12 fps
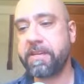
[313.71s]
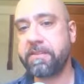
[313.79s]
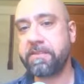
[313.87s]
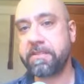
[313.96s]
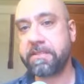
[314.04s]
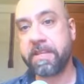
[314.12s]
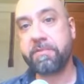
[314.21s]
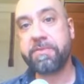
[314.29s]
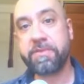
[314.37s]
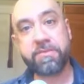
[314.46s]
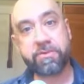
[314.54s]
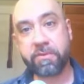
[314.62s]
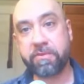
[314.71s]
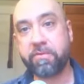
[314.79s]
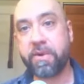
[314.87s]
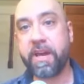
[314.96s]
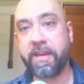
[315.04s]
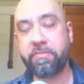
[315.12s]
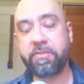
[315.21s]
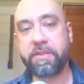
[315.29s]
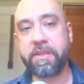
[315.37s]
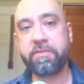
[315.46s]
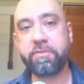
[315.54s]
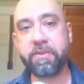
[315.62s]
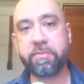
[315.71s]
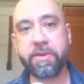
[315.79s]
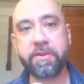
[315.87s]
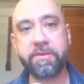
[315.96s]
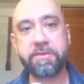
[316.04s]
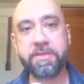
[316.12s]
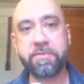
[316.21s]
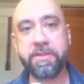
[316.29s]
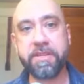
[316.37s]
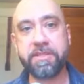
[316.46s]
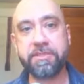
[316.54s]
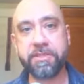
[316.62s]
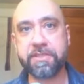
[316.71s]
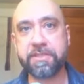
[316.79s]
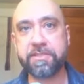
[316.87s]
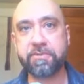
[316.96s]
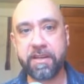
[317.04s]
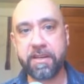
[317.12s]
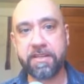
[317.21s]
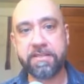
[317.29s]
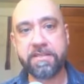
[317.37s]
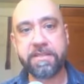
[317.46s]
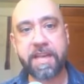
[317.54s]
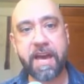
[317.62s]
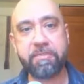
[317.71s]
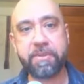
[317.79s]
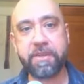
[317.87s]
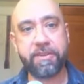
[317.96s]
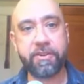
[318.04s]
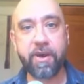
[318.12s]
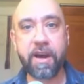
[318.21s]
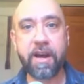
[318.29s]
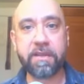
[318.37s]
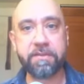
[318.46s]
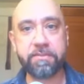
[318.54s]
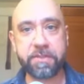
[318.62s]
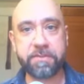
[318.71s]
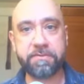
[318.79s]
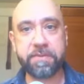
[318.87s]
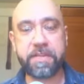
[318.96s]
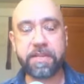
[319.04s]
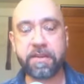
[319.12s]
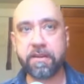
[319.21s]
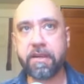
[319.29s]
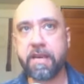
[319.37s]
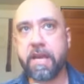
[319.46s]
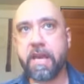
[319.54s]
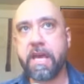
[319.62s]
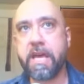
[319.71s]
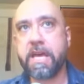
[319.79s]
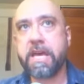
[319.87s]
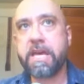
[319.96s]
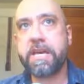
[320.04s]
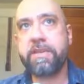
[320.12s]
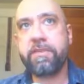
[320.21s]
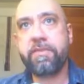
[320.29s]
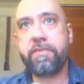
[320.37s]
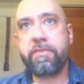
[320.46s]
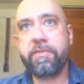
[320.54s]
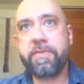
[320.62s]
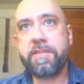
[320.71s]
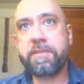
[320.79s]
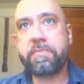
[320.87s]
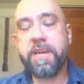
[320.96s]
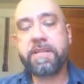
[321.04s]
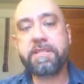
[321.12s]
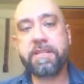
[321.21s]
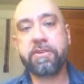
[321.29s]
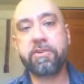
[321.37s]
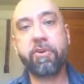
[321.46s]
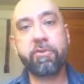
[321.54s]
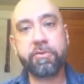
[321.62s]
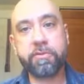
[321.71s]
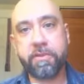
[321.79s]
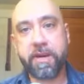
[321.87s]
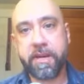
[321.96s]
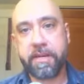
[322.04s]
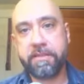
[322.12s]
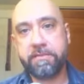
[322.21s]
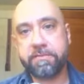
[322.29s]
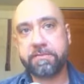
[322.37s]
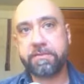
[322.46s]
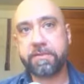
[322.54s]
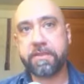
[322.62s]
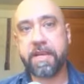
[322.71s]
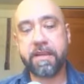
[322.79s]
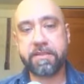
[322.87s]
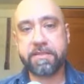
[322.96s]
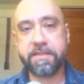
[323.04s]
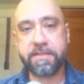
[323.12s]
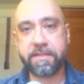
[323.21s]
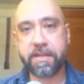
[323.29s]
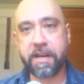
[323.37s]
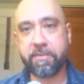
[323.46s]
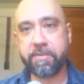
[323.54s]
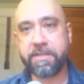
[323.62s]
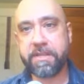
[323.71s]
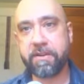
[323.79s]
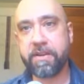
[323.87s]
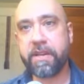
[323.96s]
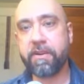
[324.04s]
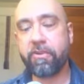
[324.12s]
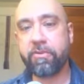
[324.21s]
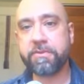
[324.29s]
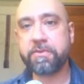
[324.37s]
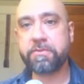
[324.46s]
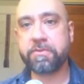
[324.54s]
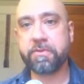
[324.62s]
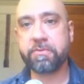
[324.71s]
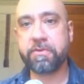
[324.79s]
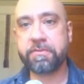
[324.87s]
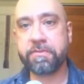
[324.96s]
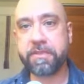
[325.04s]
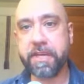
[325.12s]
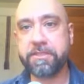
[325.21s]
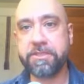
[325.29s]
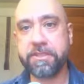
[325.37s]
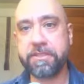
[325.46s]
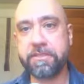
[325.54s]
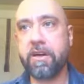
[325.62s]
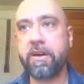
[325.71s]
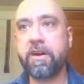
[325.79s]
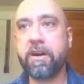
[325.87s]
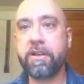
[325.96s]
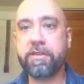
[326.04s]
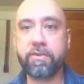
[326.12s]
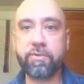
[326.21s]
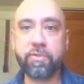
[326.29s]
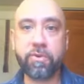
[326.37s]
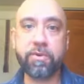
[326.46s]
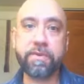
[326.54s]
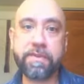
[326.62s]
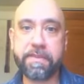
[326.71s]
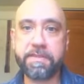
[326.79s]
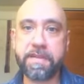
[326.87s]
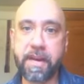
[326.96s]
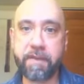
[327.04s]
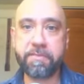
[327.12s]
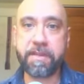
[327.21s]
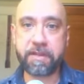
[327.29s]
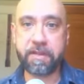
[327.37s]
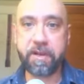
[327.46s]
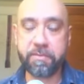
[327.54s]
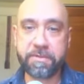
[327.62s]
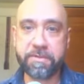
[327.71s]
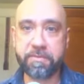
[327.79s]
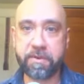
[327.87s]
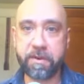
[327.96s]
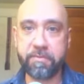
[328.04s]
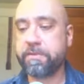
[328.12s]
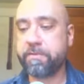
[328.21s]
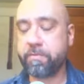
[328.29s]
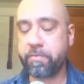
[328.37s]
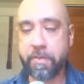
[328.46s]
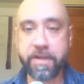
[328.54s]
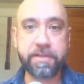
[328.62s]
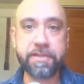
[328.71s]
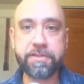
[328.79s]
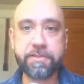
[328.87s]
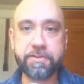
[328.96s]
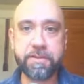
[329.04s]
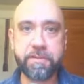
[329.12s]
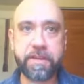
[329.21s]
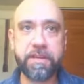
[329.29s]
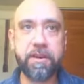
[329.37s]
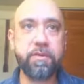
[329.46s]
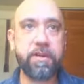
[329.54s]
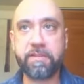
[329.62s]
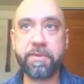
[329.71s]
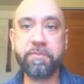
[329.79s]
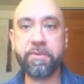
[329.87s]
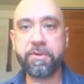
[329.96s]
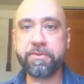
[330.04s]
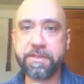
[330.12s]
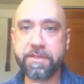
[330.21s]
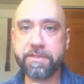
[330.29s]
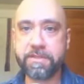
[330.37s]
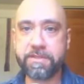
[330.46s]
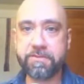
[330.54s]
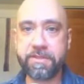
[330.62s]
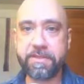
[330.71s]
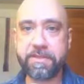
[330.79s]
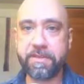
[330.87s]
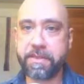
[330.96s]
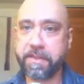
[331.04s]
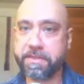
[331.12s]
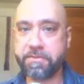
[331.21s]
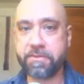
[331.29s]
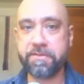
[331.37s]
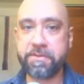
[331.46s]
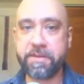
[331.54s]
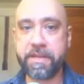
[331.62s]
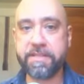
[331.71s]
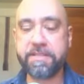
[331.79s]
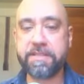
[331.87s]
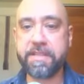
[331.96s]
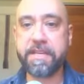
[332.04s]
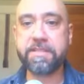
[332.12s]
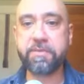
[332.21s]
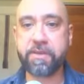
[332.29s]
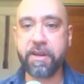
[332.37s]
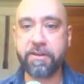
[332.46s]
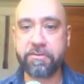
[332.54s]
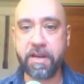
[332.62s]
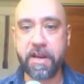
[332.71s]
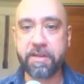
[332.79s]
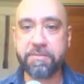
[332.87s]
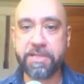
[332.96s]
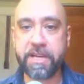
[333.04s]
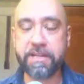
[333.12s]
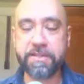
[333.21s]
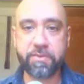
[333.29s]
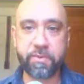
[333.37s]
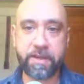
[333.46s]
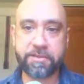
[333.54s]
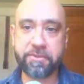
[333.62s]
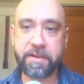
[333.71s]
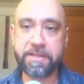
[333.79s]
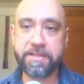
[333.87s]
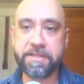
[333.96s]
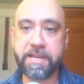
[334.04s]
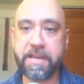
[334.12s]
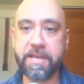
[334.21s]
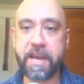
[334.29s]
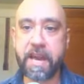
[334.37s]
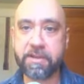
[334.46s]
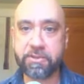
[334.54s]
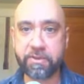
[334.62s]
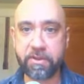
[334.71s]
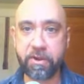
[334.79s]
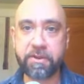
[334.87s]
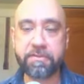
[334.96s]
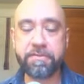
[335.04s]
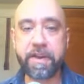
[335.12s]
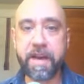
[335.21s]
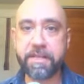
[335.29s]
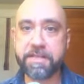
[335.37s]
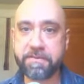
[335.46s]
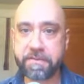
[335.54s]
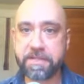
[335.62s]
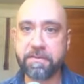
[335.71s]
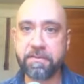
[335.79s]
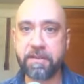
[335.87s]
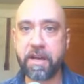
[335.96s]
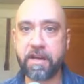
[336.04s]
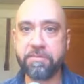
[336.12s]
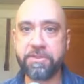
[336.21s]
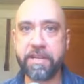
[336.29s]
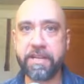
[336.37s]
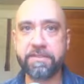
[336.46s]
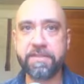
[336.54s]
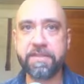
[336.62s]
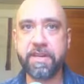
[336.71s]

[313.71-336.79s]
deceptive sort of way beneath what appears to be just sort of a sappy Hollywood veneer. And this makes it a gold mine for analysis and commentary and also for reflection on the world and the time that it comes from. My listeners may know I've been producing a series on the history of the United States and 100 objects where I try to take actual artifacts, physical objects,